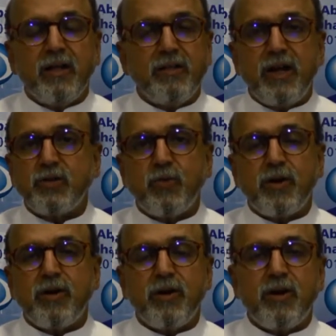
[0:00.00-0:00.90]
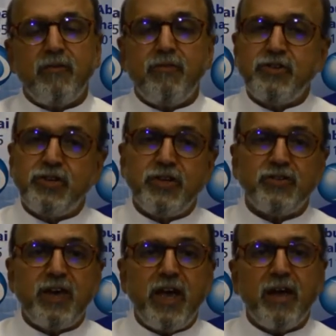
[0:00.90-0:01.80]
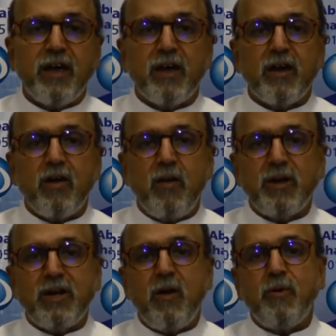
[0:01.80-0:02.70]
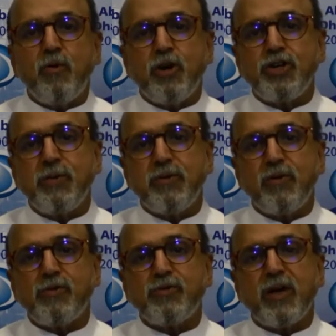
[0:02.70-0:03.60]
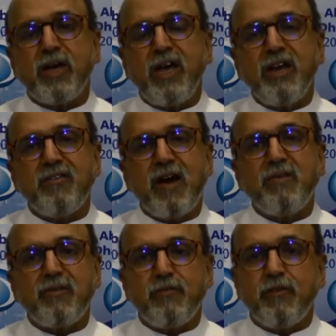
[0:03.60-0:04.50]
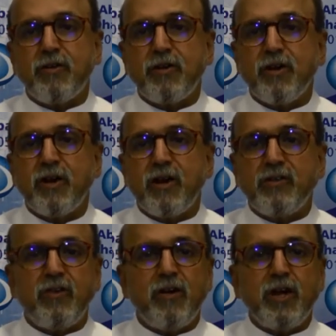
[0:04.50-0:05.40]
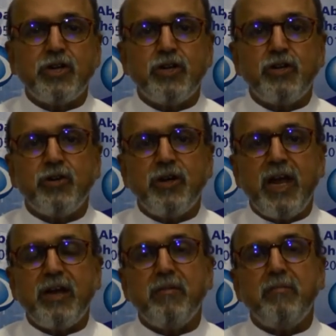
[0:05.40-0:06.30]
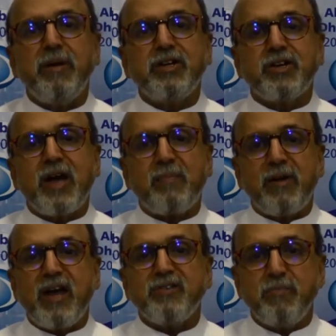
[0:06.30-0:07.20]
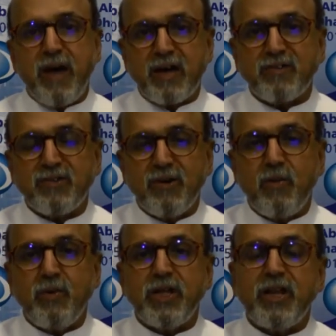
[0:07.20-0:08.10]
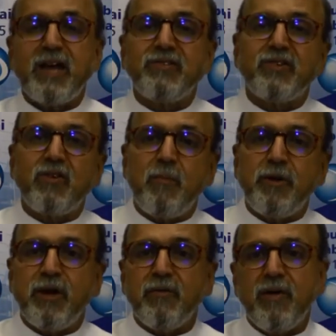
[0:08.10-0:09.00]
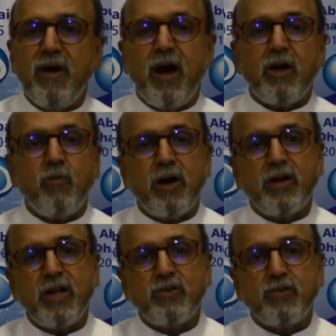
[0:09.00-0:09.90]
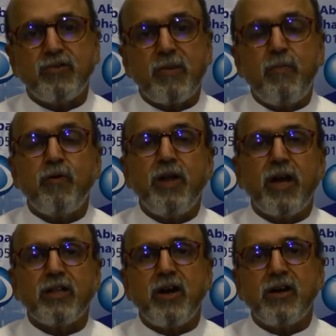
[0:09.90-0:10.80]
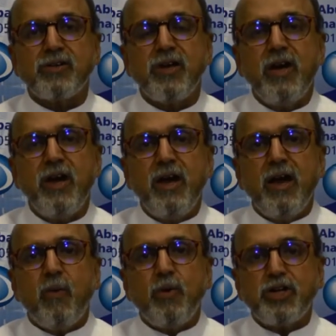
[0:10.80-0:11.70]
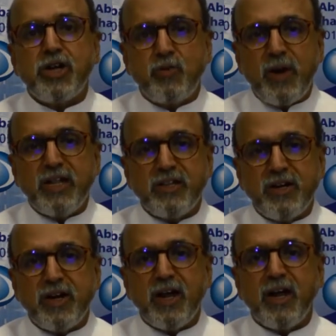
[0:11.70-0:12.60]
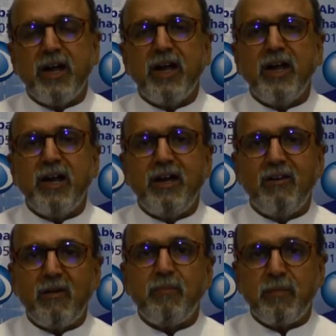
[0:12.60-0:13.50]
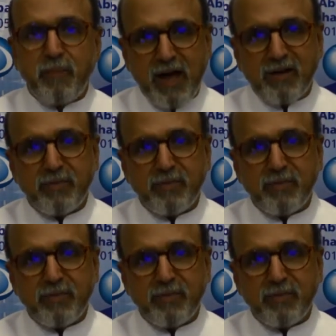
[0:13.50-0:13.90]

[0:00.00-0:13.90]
That's what Fitch is saying. Common government ownership is also a key driver for consolidation to create better capitalized banks with enhanced competitive advantage to support the Qatar's Vision 2030 development plan.